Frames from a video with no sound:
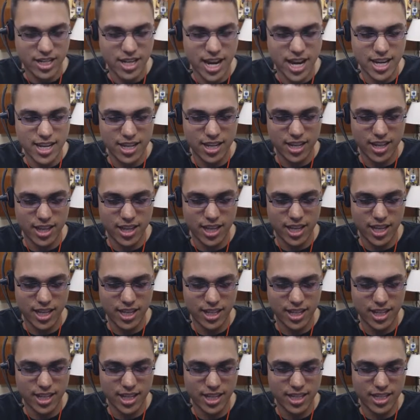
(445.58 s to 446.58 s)
tend to
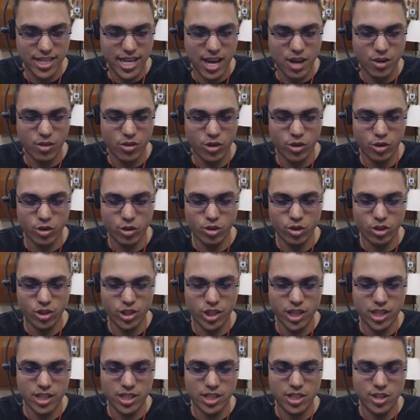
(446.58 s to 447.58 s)
think things out
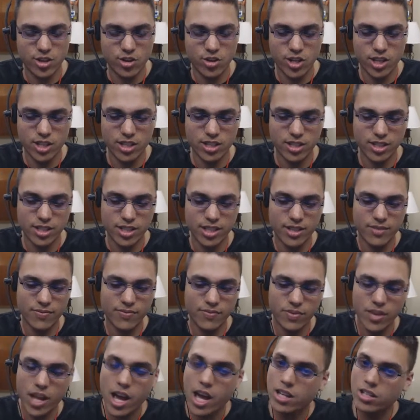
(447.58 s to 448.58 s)
thoroughly and
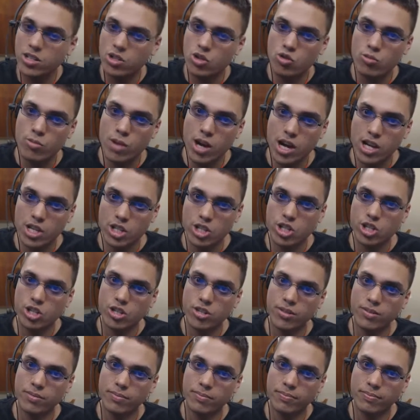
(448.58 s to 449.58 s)
seriously. Not too
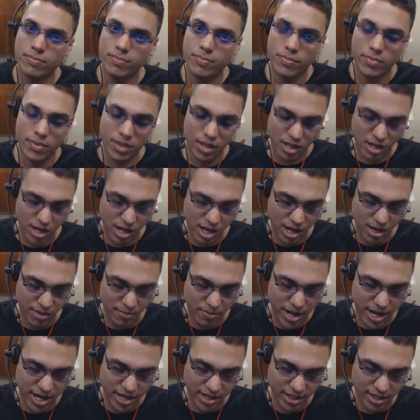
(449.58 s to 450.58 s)
much.
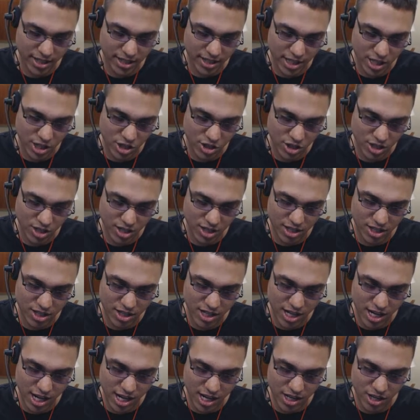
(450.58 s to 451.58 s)
I make
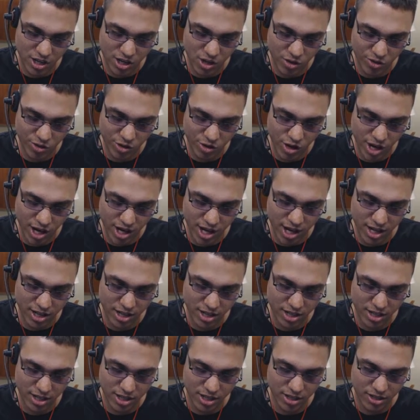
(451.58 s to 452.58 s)
decisions and I, try
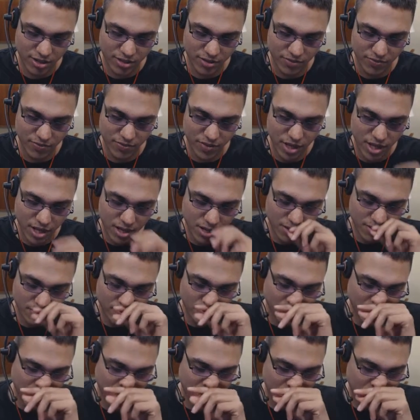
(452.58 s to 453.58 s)
not to,
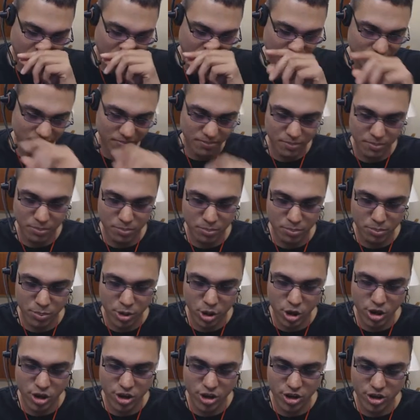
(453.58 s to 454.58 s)
like,
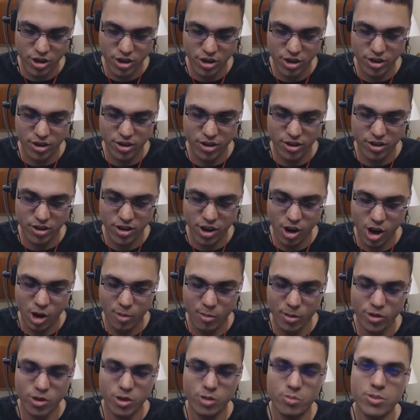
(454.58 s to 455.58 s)
burden or
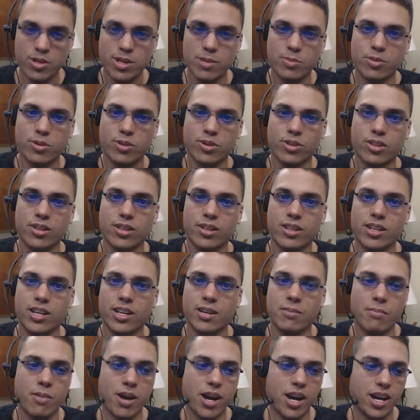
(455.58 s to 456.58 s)
harm other people
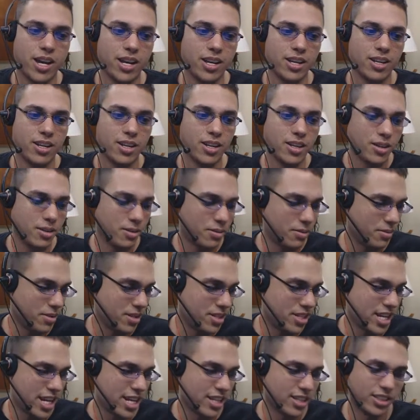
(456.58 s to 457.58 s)
in my
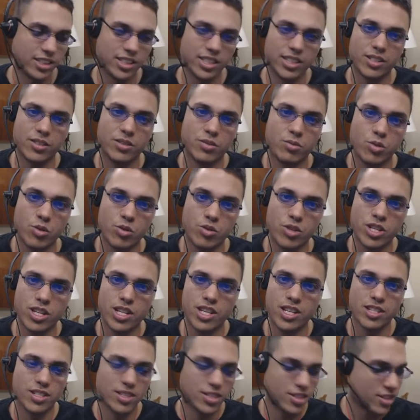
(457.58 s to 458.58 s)
daily
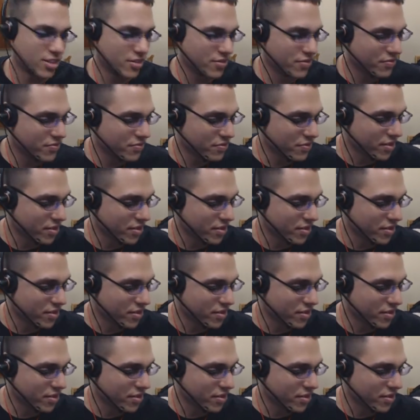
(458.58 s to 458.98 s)
routines.